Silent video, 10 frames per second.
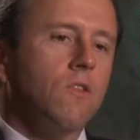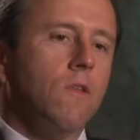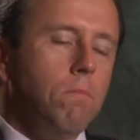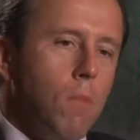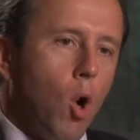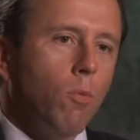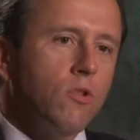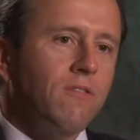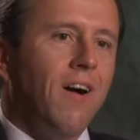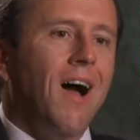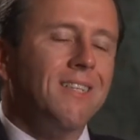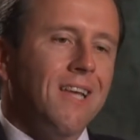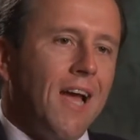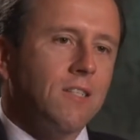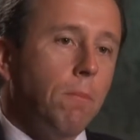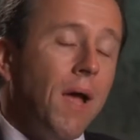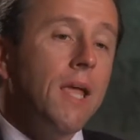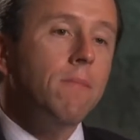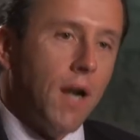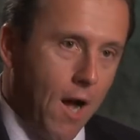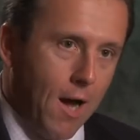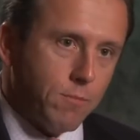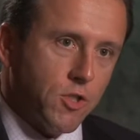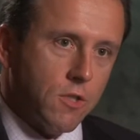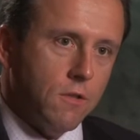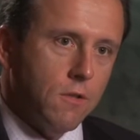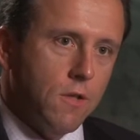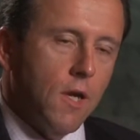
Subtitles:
the mobile device as a payment option.